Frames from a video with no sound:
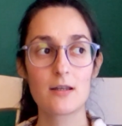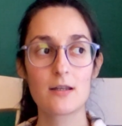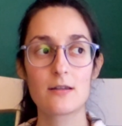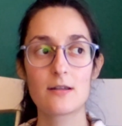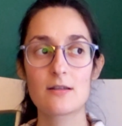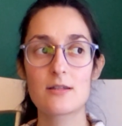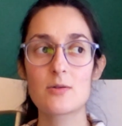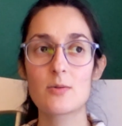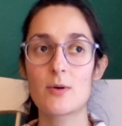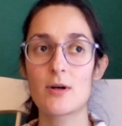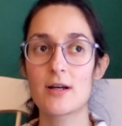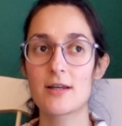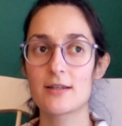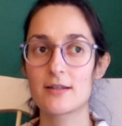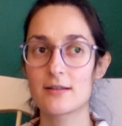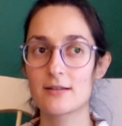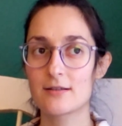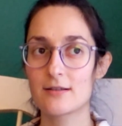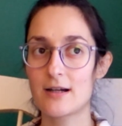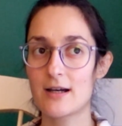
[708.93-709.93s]
That's why
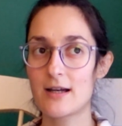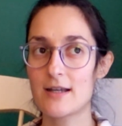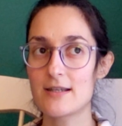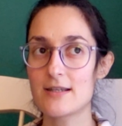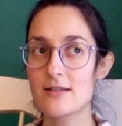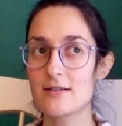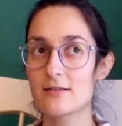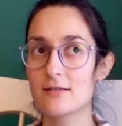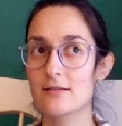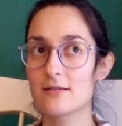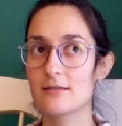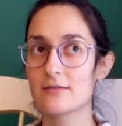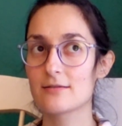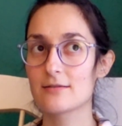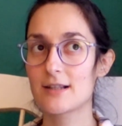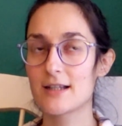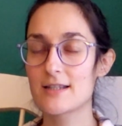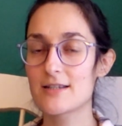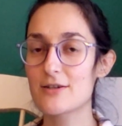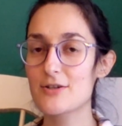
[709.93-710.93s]
the ideal
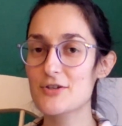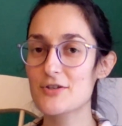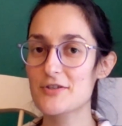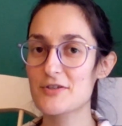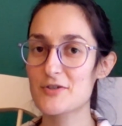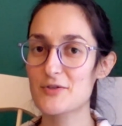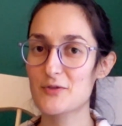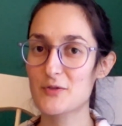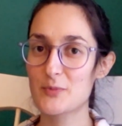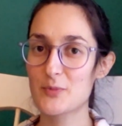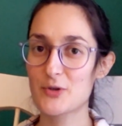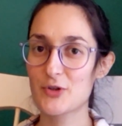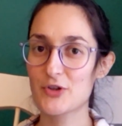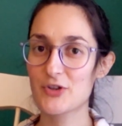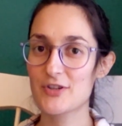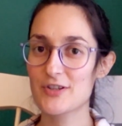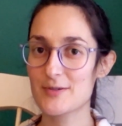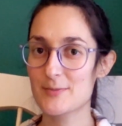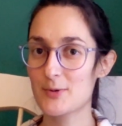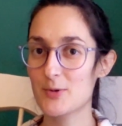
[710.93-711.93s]
conditions for
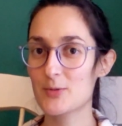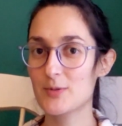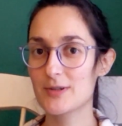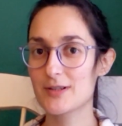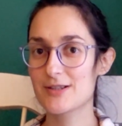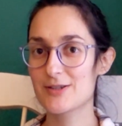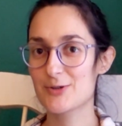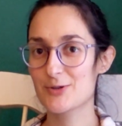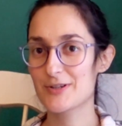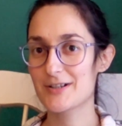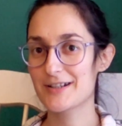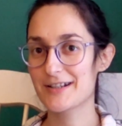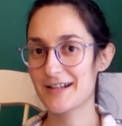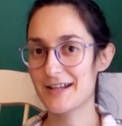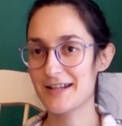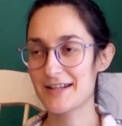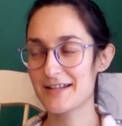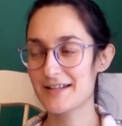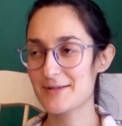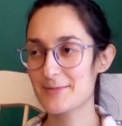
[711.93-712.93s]
birth is probably during the
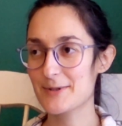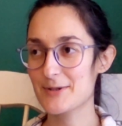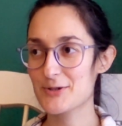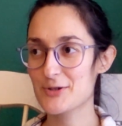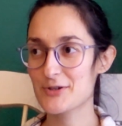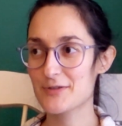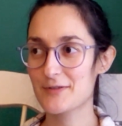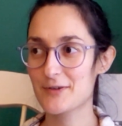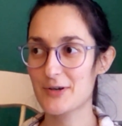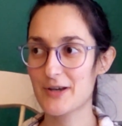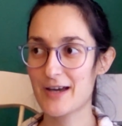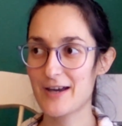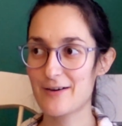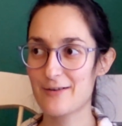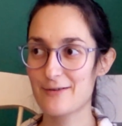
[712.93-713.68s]
night, especially if you